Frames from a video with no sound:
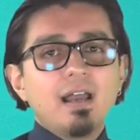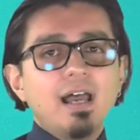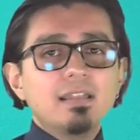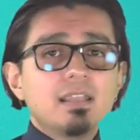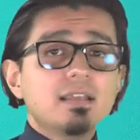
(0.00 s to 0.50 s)

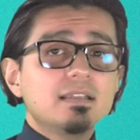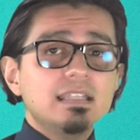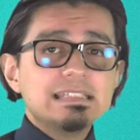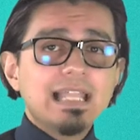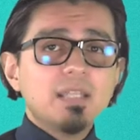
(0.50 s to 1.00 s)
And
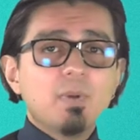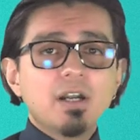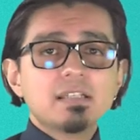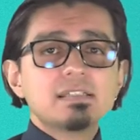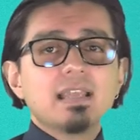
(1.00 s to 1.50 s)
these
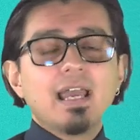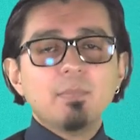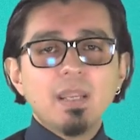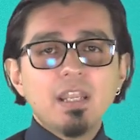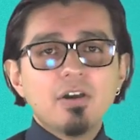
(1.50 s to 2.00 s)
landmarks
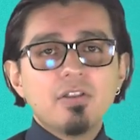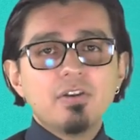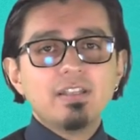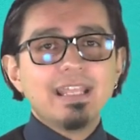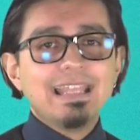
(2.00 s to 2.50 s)
and many
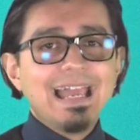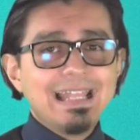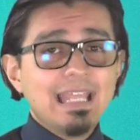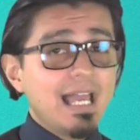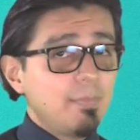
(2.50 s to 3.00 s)
others that
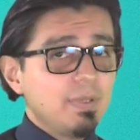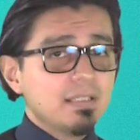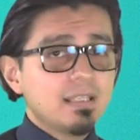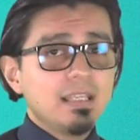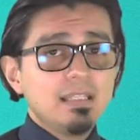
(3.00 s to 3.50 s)
had
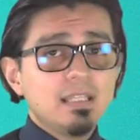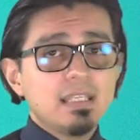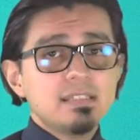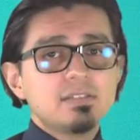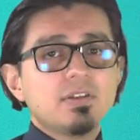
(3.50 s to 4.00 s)
happened in the
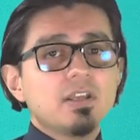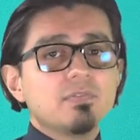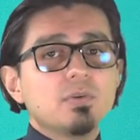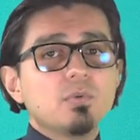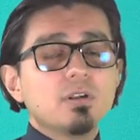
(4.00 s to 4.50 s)
history
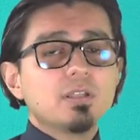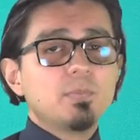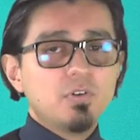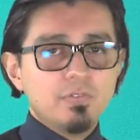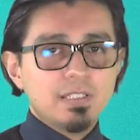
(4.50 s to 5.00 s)
of the world
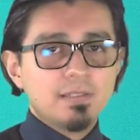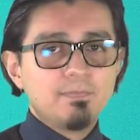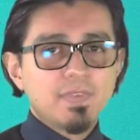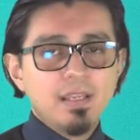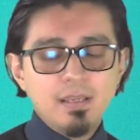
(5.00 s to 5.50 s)
prove it.
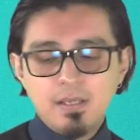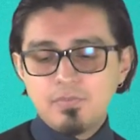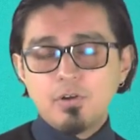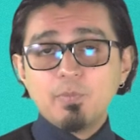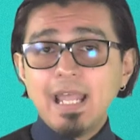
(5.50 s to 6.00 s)

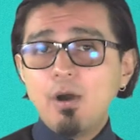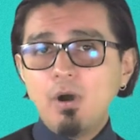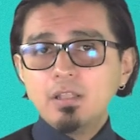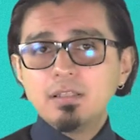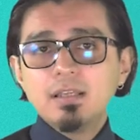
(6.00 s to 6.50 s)
From now
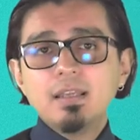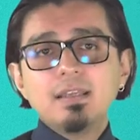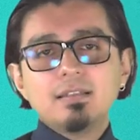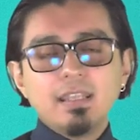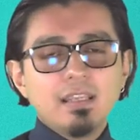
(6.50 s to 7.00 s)
on,
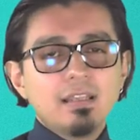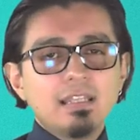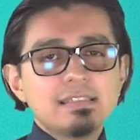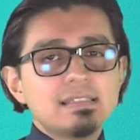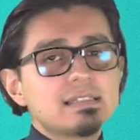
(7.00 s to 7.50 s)
taking
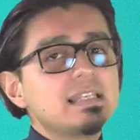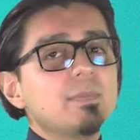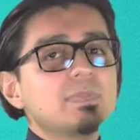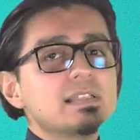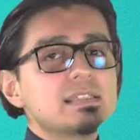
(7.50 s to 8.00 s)
these
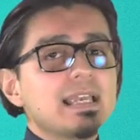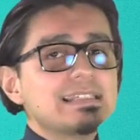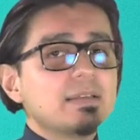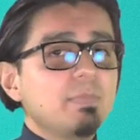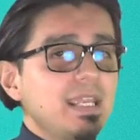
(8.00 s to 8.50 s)
examples
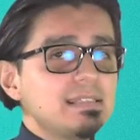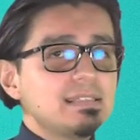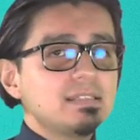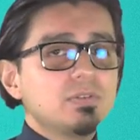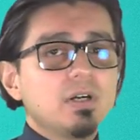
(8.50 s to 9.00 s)
as a
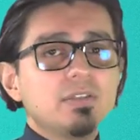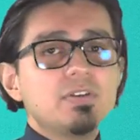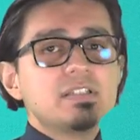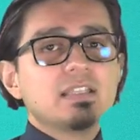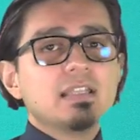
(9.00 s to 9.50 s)
basis to
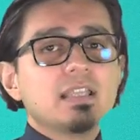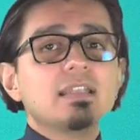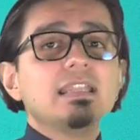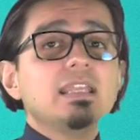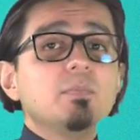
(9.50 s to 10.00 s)
understand
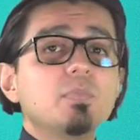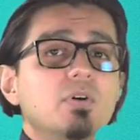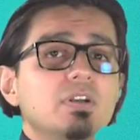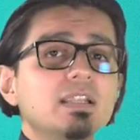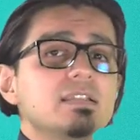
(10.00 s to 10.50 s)
the
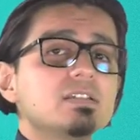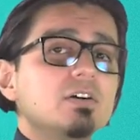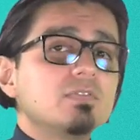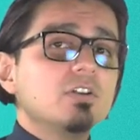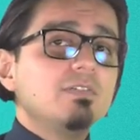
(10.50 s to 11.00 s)
importance
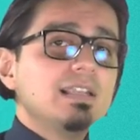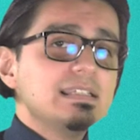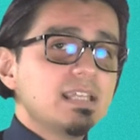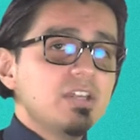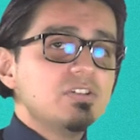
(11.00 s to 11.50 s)
of
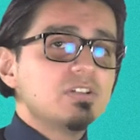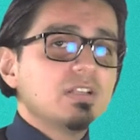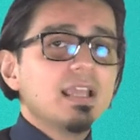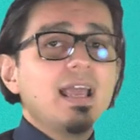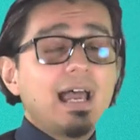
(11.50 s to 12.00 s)

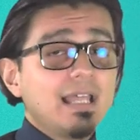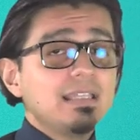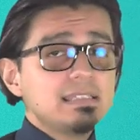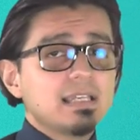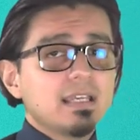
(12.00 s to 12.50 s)
globalization and
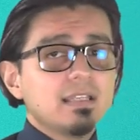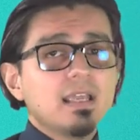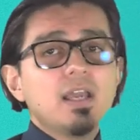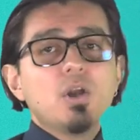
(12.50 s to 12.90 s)
design,